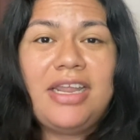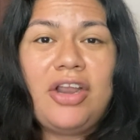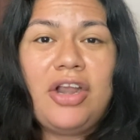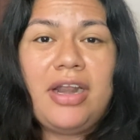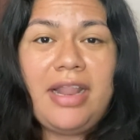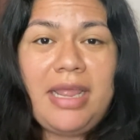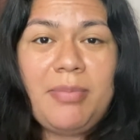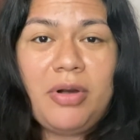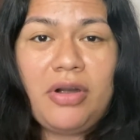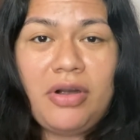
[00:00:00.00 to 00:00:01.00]
her
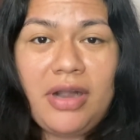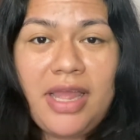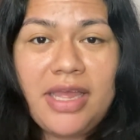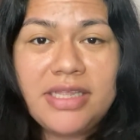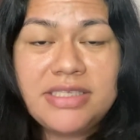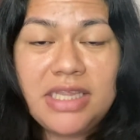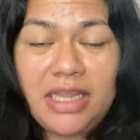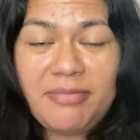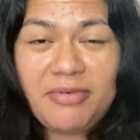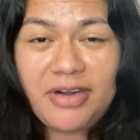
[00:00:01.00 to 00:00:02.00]
labor and
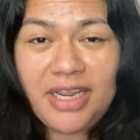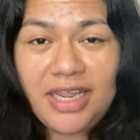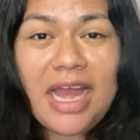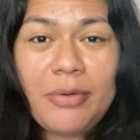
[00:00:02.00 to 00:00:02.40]
delivery.